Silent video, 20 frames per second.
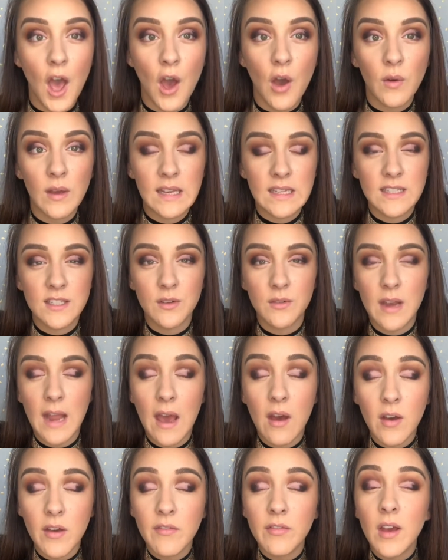Okay, so
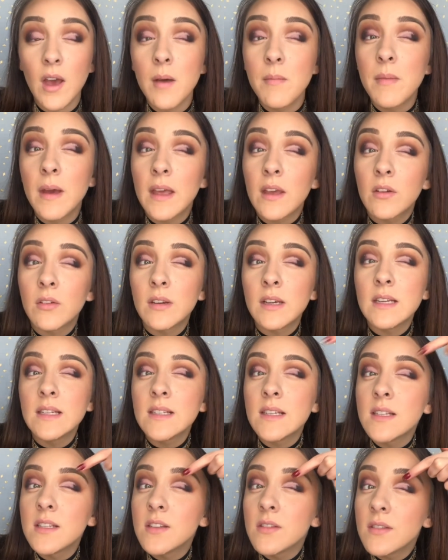now I've cut my
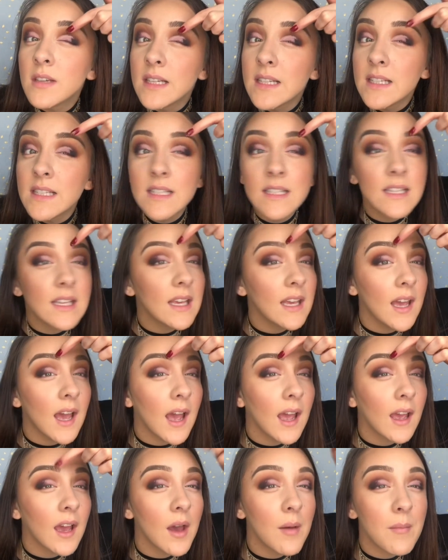crease. As you can see,
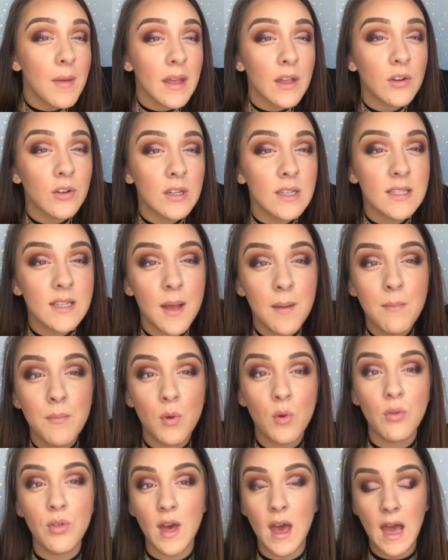I cut my crease on
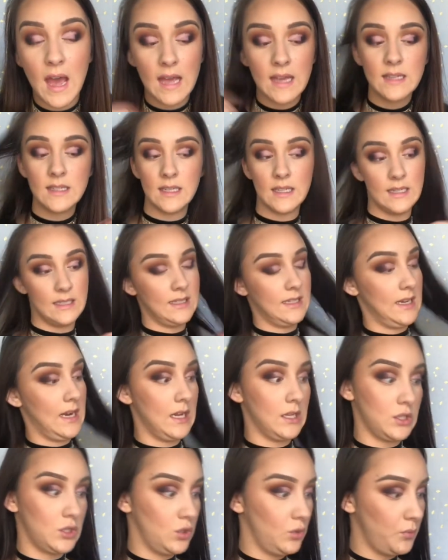both eyes. It's
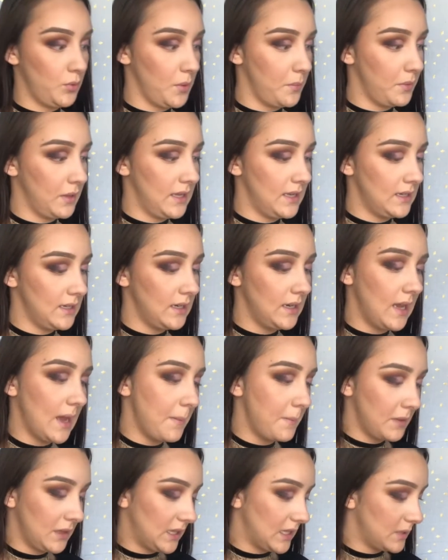not super blended
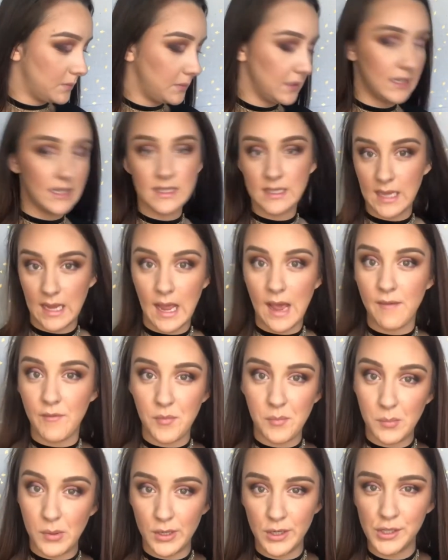yet, but that's because I
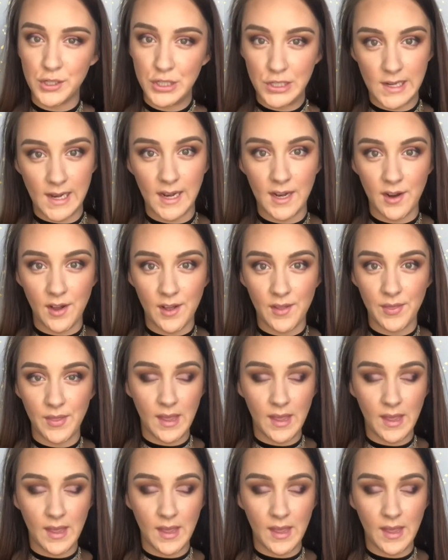haven't put a shade on